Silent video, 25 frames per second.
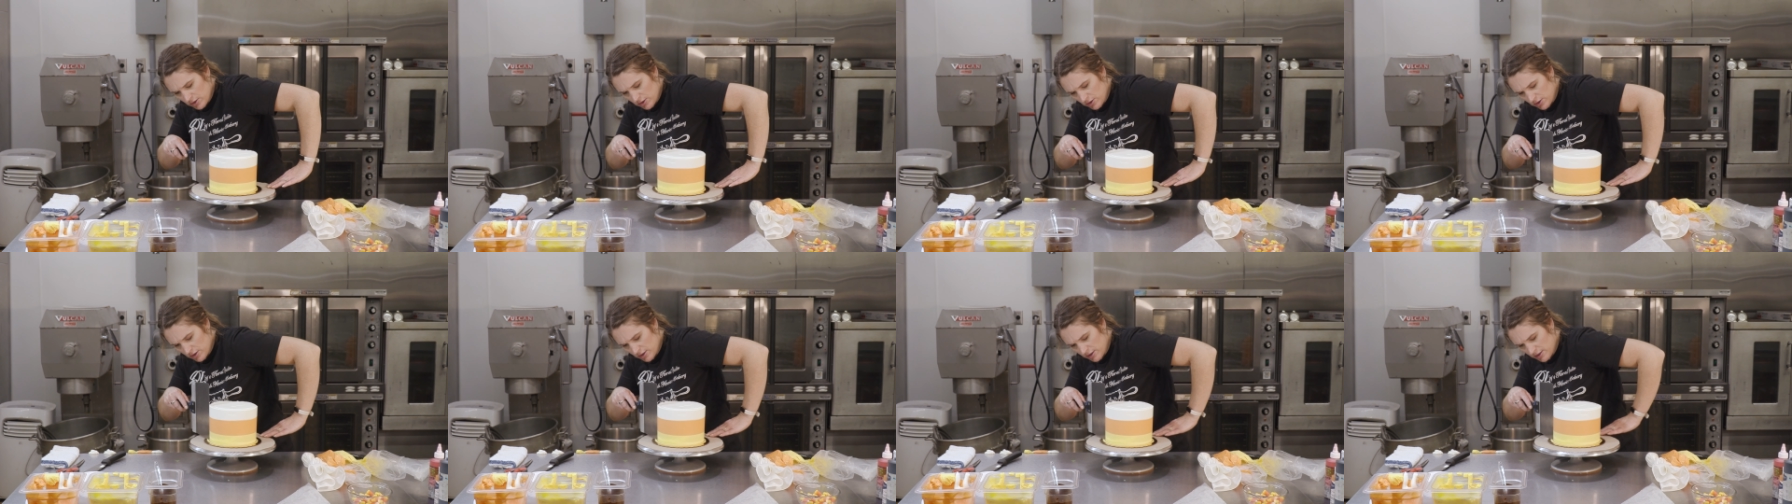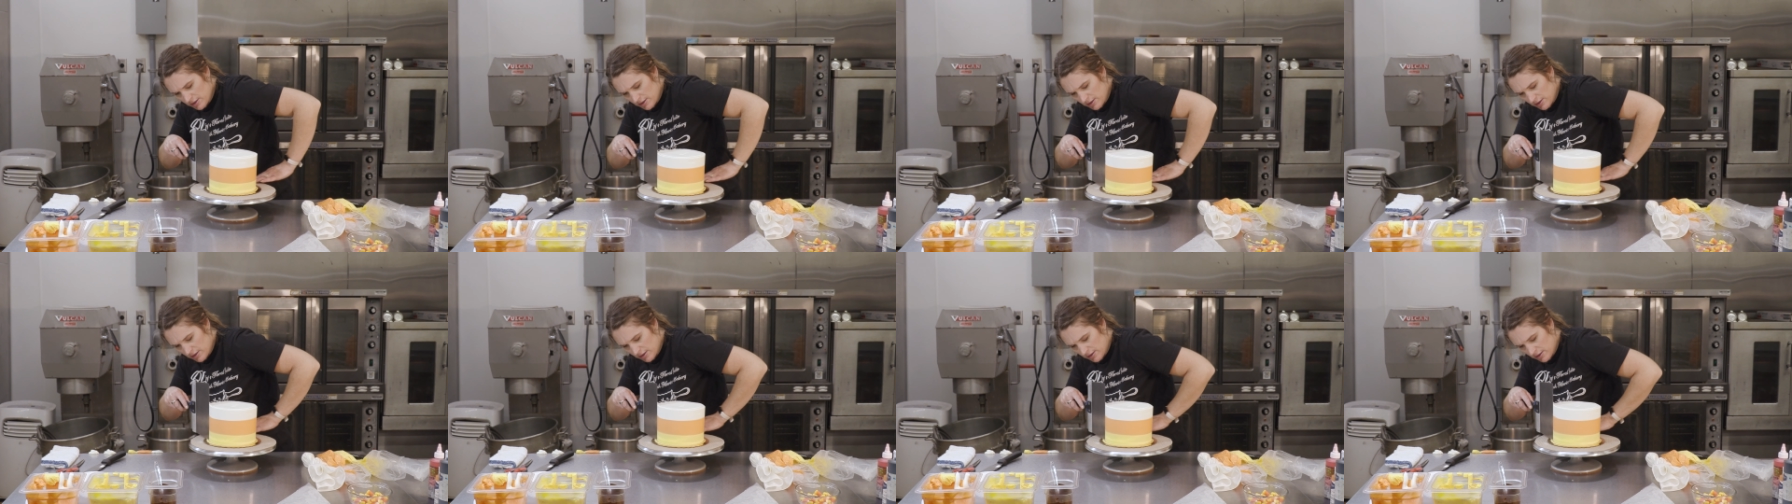
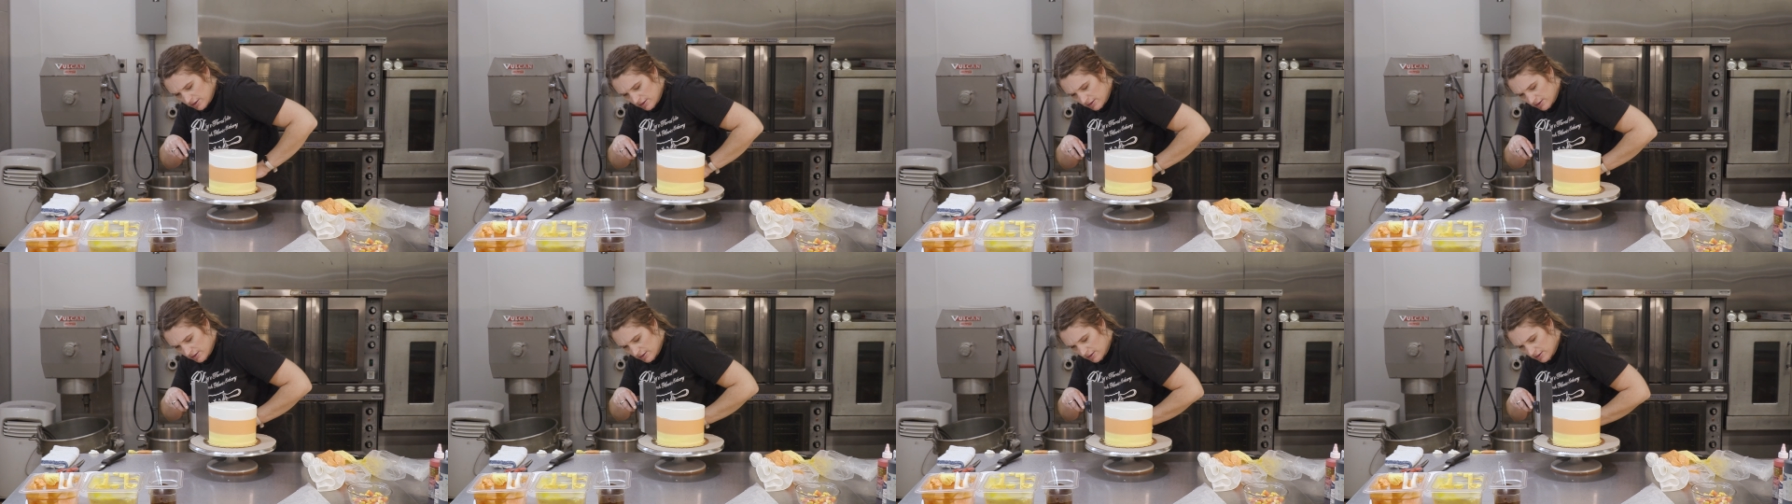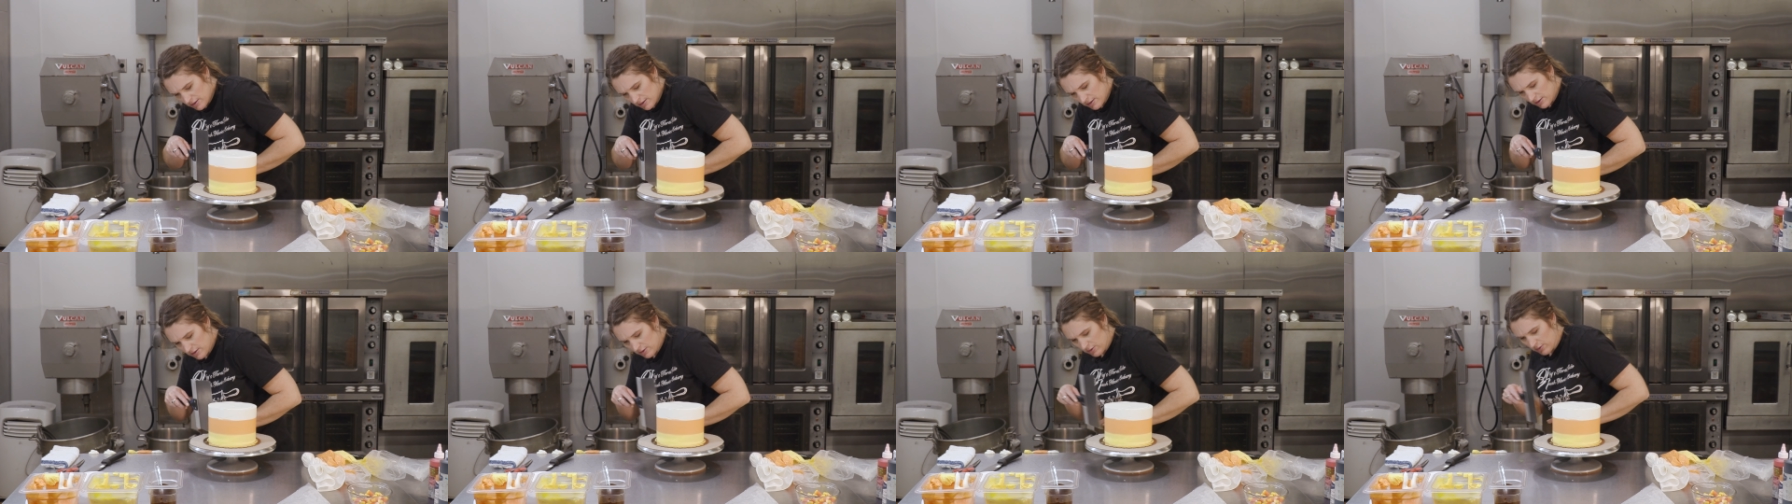just
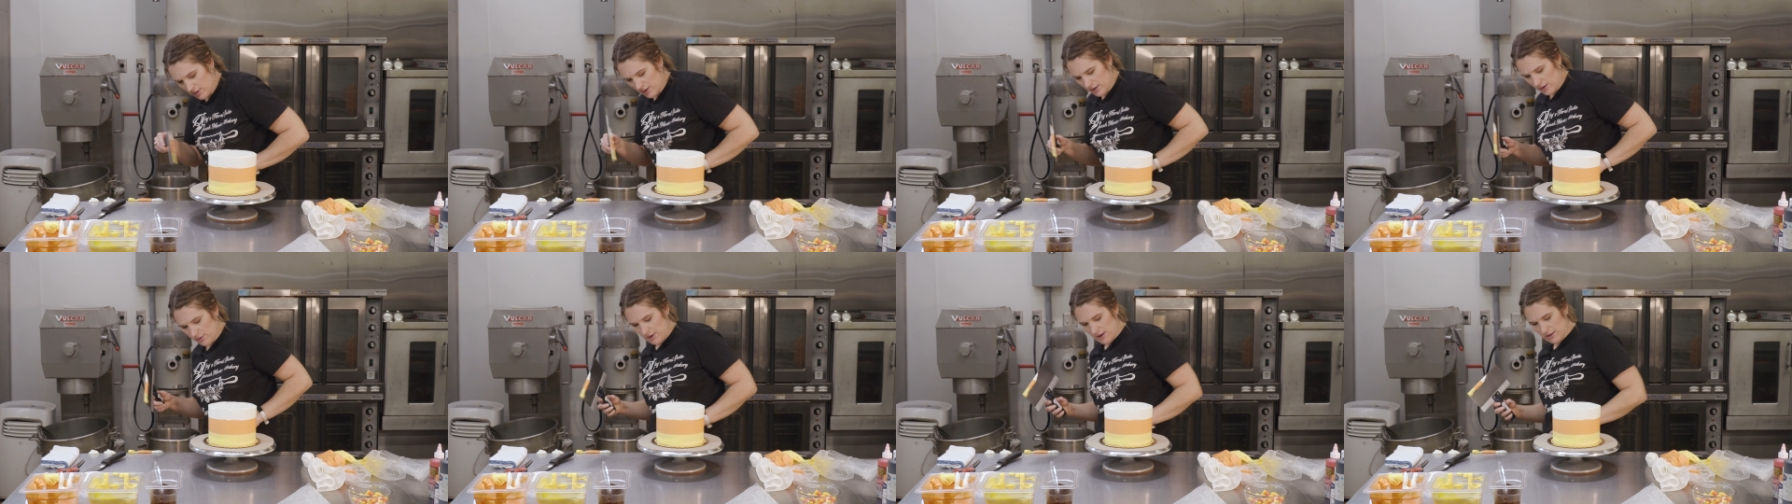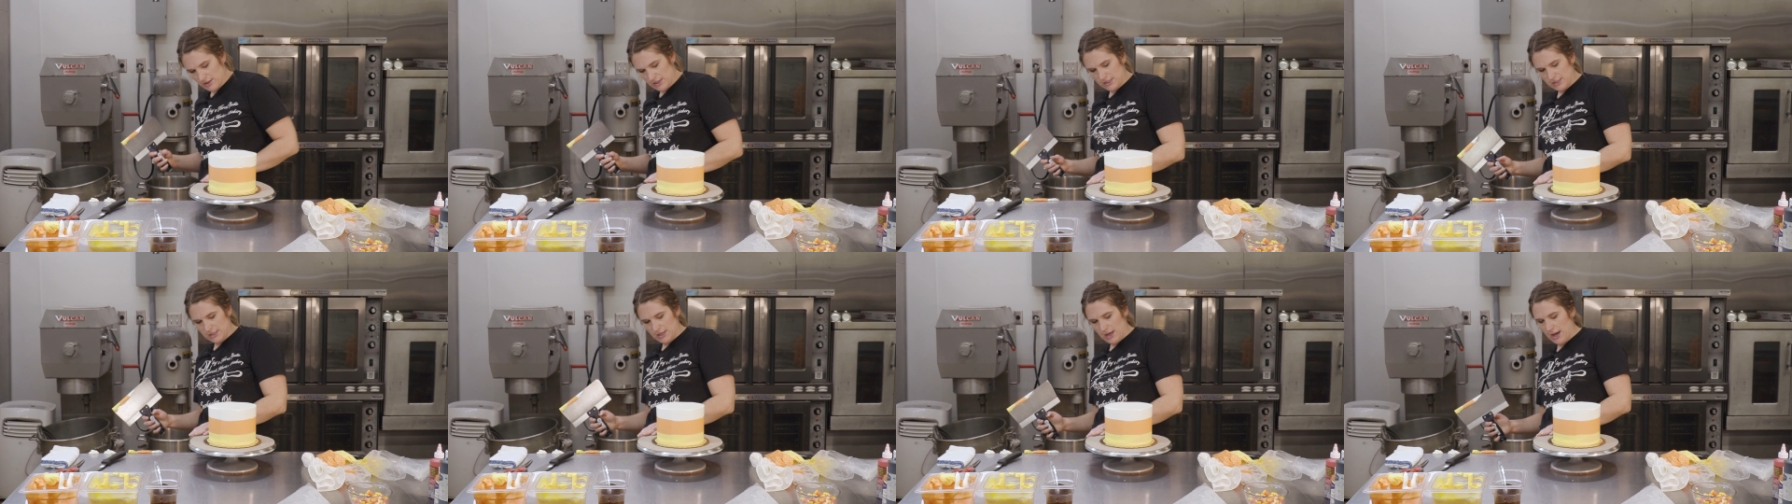going
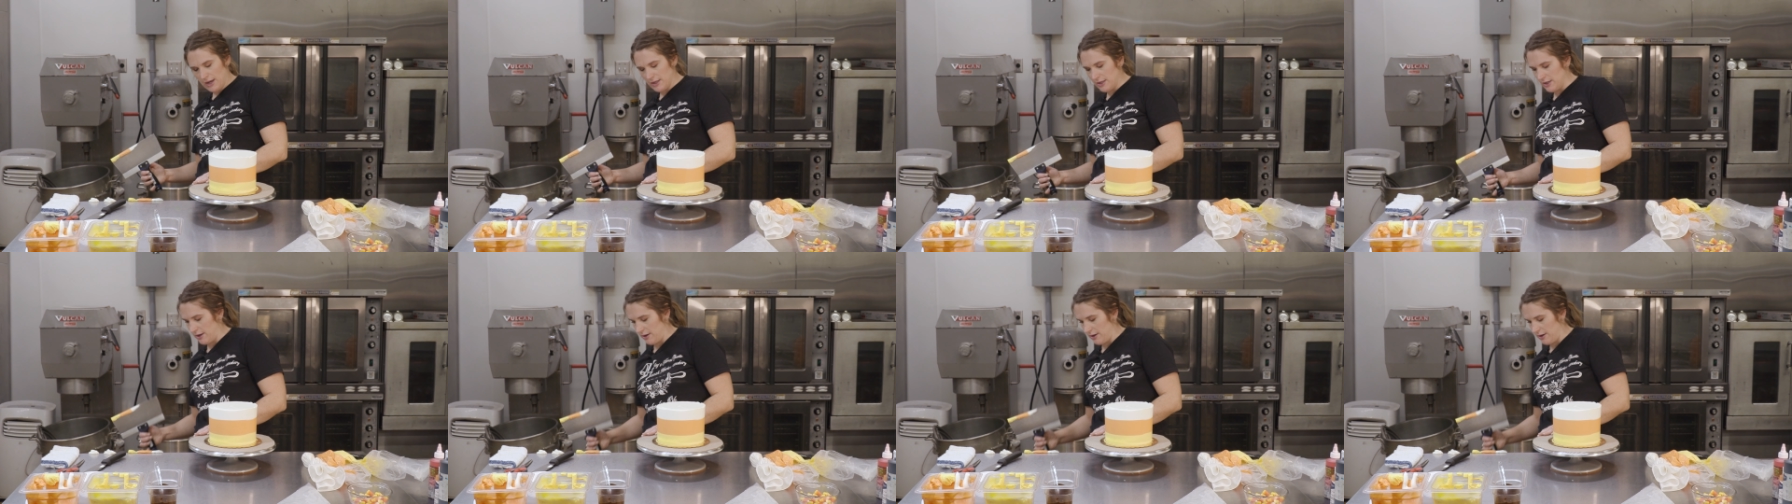around the side